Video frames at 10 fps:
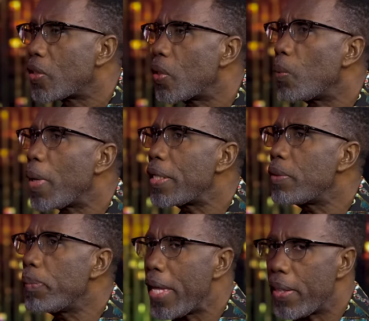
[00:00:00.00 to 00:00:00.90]
So when you
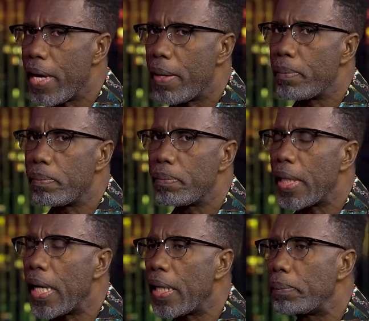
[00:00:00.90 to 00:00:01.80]
met them,
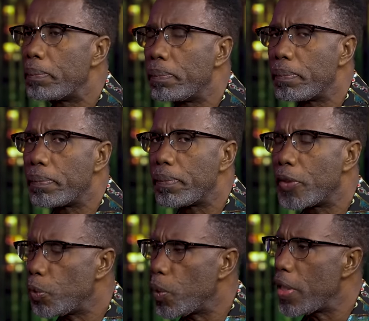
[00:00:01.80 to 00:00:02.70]
um,
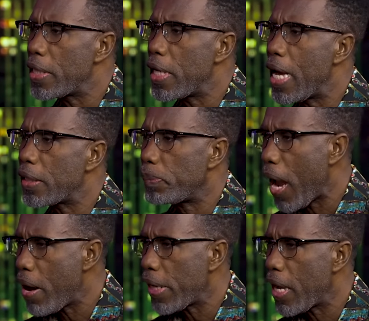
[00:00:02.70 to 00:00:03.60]
you were an
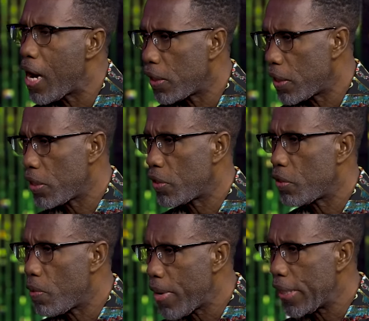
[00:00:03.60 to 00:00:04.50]
aspiring artist
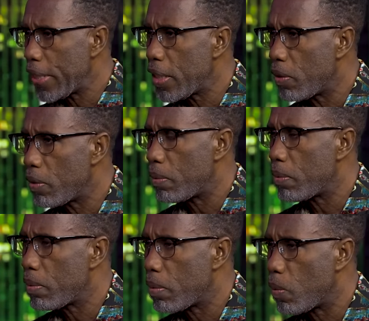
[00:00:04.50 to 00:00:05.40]
already, or,
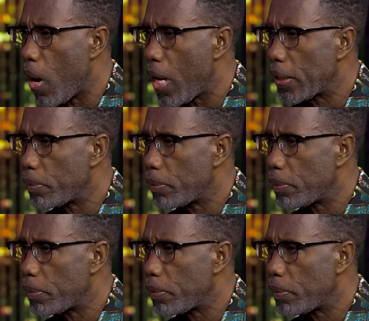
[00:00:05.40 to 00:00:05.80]
or what?